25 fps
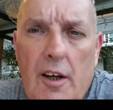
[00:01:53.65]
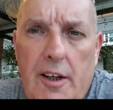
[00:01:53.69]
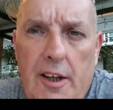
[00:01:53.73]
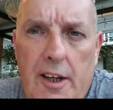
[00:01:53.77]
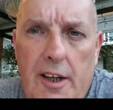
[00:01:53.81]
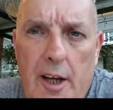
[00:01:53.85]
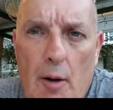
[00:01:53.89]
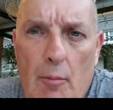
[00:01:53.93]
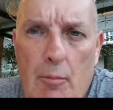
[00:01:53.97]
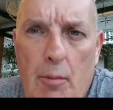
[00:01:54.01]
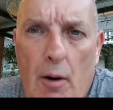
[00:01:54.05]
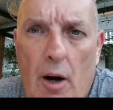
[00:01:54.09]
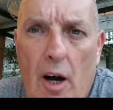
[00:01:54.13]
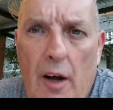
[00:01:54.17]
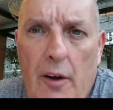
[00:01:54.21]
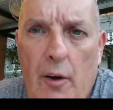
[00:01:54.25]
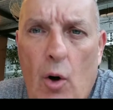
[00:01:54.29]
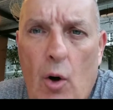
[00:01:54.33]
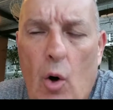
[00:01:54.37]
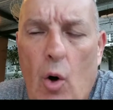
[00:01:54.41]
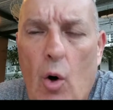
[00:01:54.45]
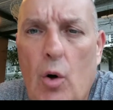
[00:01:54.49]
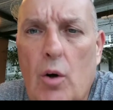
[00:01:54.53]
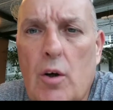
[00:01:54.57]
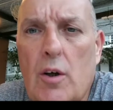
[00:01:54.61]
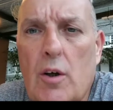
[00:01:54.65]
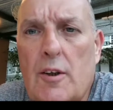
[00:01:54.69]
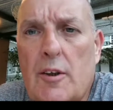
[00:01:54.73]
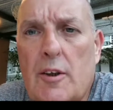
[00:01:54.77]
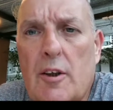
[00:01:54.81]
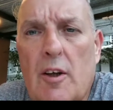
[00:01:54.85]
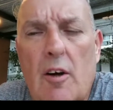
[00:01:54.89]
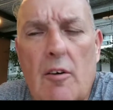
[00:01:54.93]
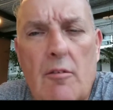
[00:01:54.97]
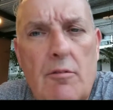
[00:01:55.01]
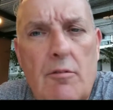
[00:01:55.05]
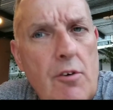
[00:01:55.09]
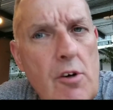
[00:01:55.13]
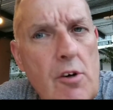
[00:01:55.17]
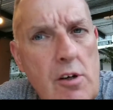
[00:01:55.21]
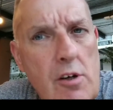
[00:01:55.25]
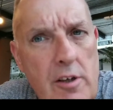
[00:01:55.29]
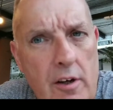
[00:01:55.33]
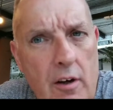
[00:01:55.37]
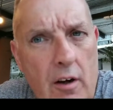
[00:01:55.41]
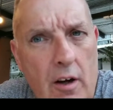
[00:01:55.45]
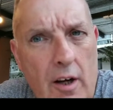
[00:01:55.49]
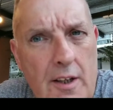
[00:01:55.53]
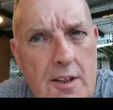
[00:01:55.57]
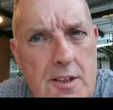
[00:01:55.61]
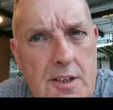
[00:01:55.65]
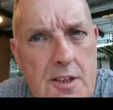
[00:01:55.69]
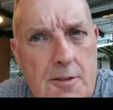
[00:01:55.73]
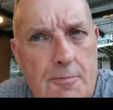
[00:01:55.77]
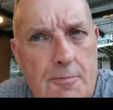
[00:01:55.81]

guavano, very nice.